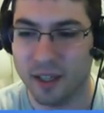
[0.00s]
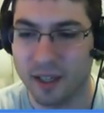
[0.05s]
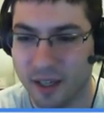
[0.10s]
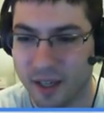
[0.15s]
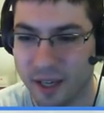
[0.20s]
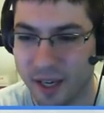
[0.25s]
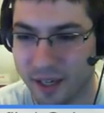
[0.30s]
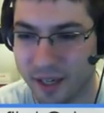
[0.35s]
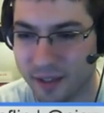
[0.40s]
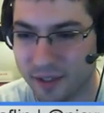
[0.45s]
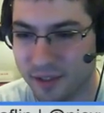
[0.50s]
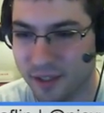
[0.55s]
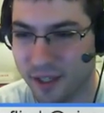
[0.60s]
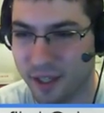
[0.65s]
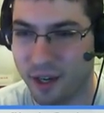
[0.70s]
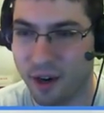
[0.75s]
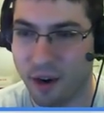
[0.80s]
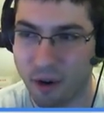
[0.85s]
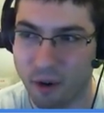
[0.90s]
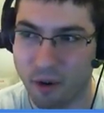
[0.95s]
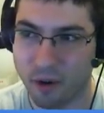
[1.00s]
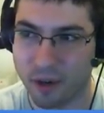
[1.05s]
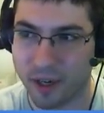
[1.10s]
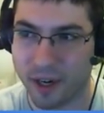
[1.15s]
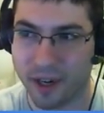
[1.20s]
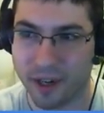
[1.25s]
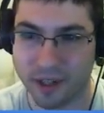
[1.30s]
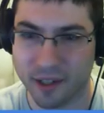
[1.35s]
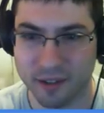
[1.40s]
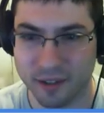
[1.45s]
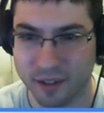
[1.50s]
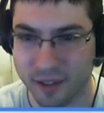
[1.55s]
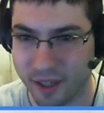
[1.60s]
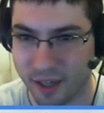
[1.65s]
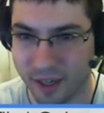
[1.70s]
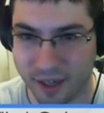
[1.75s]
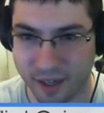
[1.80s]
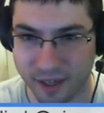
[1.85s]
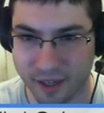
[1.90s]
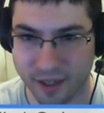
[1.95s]
And it's like, oh, okay.
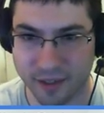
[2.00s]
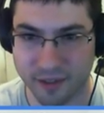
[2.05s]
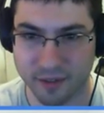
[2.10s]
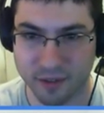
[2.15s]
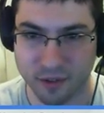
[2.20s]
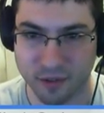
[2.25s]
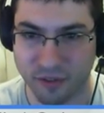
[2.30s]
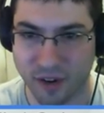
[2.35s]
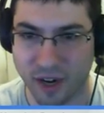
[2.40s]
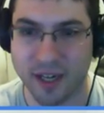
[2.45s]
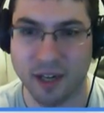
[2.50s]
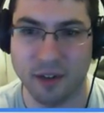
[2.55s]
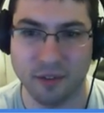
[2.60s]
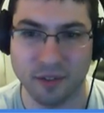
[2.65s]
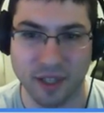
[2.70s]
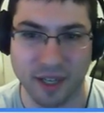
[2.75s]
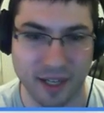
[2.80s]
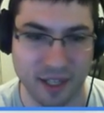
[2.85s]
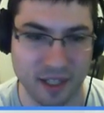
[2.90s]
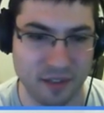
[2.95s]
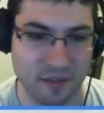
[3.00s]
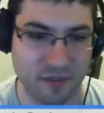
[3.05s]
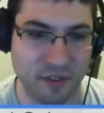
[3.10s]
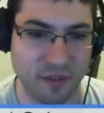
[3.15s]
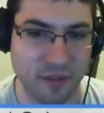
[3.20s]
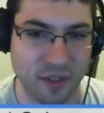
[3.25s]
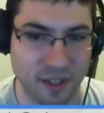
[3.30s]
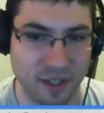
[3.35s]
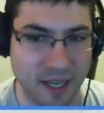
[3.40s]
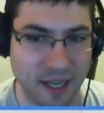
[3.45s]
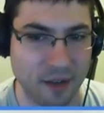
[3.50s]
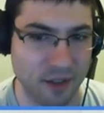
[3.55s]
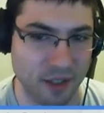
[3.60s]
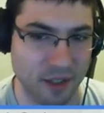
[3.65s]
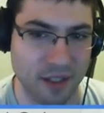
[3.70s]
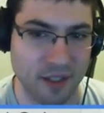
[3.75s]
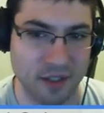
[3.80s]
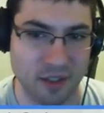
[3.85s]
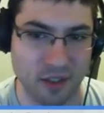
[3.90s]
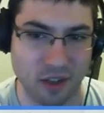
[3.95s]
And you find out that it has 50,000
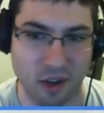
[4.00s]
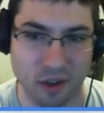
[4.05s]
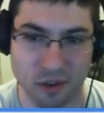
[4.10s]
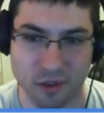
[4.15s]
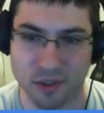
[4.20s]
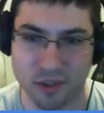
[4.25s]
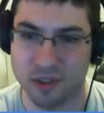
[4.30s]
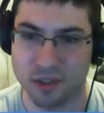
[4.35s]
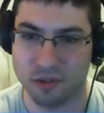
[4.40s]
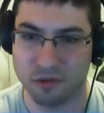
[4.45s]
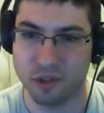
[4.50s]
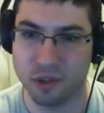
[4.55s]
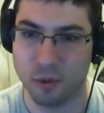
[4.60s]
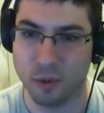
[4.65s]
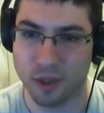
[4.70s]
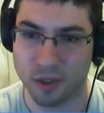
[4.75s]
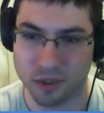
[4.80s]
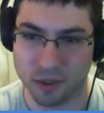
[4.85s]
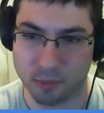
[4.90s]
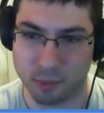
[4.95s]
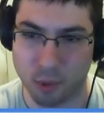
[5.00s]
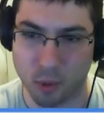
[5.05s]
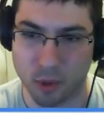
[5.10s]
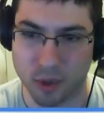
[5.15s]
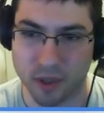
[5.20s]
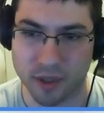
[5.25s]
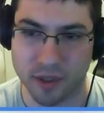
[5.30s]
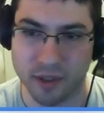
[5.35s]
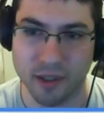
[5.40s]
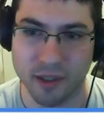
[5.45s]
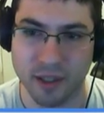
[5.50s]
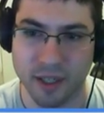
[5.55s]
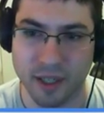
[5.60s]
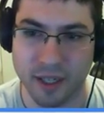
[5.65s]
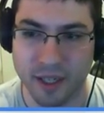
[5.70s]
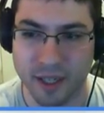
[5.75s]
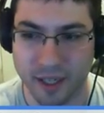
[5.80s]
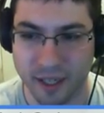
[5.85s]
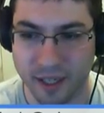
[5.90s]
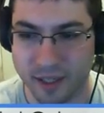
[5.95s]
installs and it's really well supported
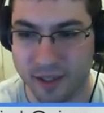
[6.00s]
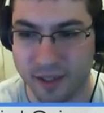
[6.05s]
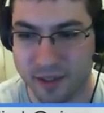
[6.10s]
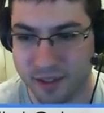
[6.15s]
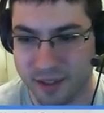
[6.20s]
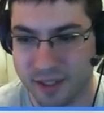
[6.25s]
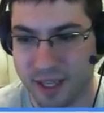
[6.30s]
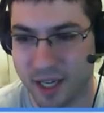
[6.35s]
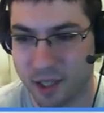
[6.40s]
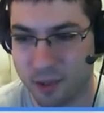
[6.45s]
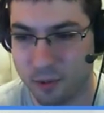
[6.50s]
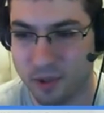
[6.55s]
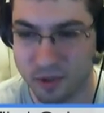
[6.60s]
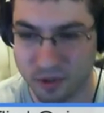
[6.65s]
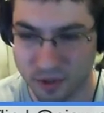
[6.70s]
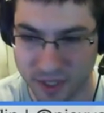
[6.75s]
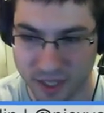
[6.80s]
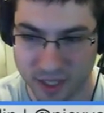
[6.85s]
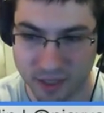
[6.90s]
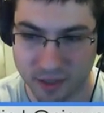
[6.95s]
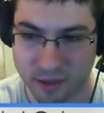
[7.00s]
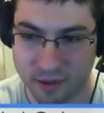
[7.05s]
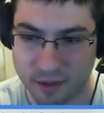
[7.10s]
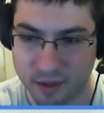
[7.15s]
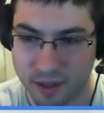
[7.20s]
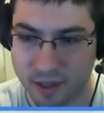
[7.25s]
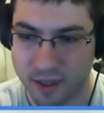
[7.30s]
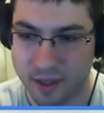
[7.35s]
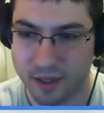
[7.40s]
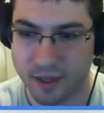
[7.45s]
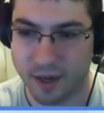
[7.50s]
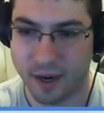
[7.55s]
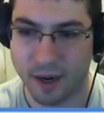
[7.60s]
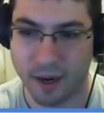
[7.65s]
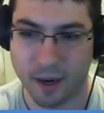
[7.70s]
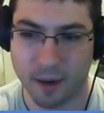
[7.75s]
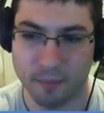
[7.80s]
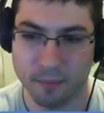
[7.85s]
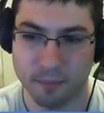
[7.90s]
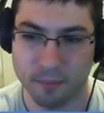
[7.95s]
and does exactly what you needed.
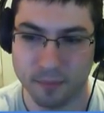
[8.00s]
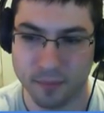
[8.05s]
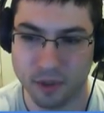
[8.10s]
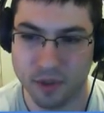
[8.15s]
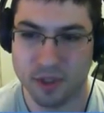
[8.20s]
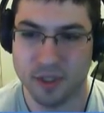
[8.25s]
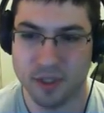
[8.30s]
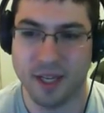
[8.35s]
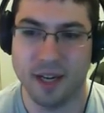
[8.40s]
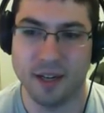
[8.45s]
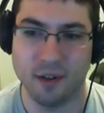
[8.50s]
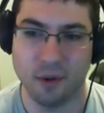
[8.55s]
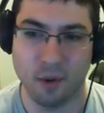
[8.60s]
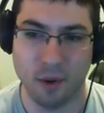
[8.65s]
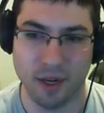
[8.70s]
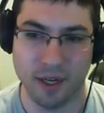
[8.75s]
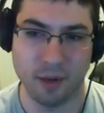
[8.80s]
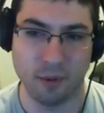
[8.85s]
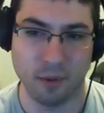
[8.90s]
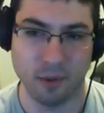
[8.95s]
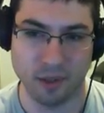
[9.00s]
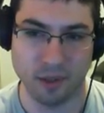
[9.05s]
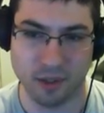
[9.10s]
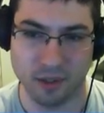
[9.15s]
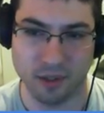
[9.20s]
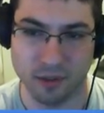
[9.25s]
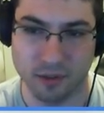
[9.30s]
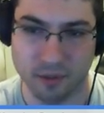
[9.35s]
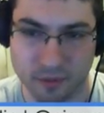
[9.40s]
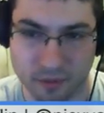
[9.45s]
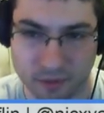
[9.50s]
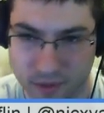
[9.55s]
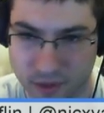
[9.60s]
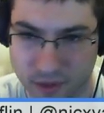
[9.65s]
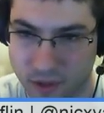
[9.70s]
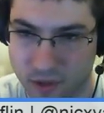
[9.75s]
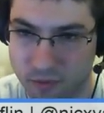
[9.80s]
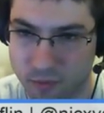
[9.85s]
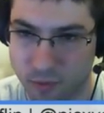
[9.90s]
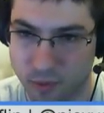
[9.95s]
You just had no idea what to
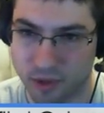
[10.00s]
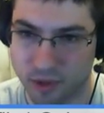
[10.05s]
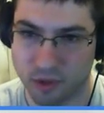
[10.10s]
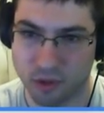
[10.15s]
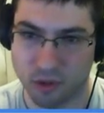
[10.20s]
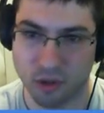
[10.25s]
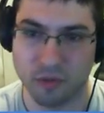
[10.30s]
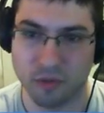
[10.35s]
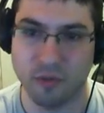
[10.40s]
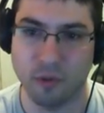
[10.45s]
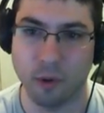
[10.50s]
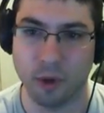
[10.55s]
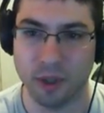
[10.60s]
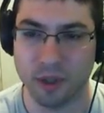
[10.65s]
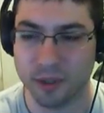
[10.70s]
look for.